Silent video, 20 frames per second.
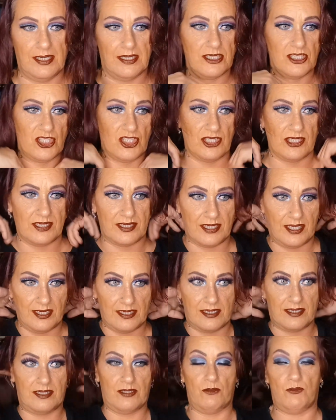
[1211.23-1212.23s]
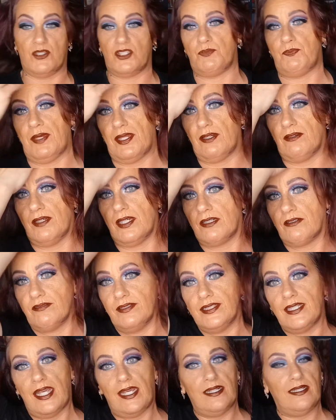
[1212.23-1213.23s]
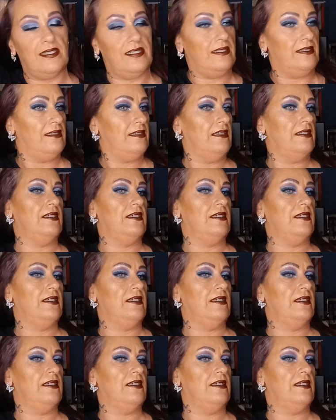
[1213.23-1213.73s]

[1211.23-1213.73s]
She just gets so much better at creating